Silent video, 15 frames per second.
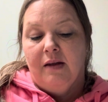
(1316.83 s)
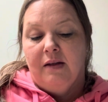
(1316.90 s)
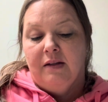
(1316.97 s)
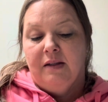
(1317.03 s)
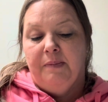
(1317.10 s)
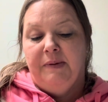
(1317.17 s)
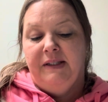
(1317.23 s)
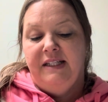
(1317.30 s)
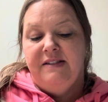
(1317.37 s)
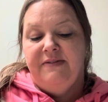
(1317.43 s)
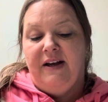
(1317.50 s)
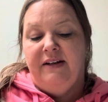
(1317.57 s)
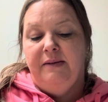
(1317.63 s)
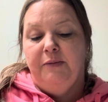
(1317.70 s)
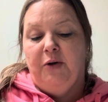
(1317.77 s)
The police
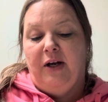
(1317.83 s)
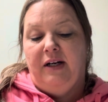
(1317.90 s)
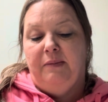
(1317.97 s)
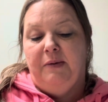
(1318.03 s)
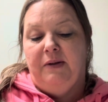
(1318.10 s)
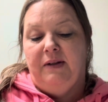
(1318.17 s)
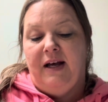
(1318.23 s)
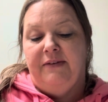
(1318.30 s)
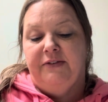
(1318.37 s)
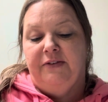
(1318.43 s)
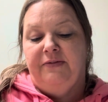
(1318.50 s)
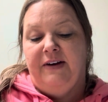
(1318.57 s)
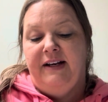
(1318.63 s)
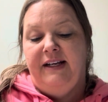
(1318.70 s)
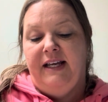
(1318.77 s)
found him credible after
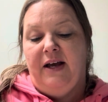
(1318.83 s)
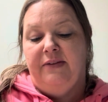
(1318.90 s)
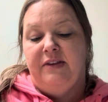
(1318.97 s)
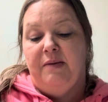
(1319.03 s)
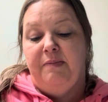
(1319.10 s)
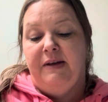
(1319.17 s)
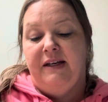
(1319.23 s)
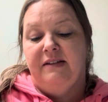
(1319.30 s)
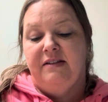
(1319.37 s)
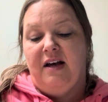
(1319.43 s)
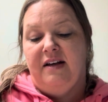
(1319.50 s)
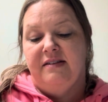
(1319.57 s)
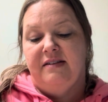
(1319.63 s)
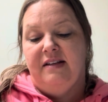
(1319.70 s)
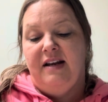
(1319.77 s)
finding out that Pick
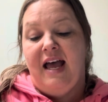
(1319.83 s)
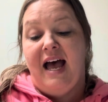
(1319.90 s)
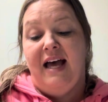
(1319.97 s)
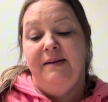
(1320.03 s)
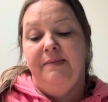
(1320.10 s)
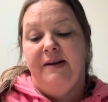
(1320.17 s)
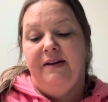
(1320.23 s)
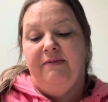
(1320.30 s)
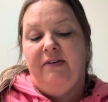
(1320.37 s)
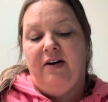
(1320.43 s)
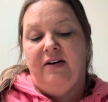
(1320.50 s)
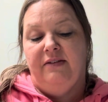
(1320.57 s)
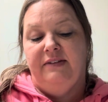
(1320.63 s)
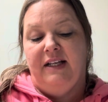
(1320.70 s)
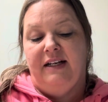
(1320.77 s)
Dawson had been
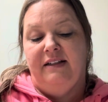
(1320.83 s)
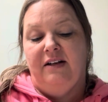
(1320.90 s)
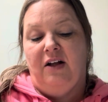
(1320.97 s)
involved at an